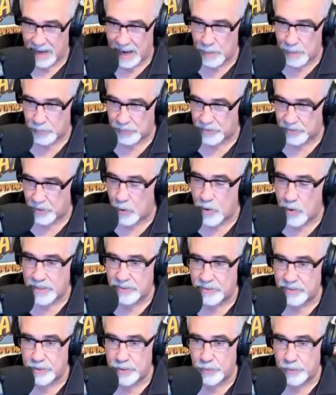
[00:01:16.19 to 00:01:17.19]
I was
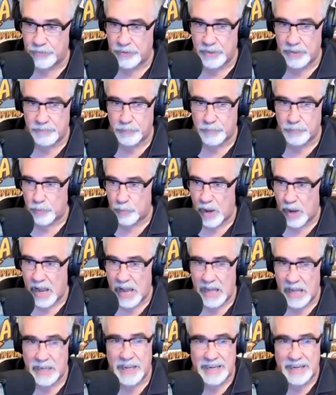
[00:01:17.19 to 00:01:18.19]
going to use it for a
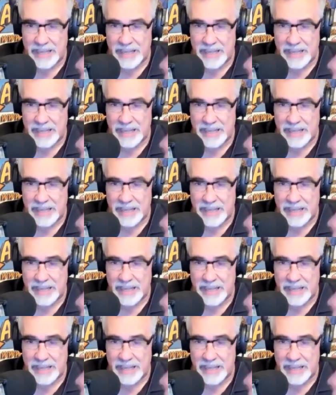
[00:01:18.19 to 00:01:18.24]
while.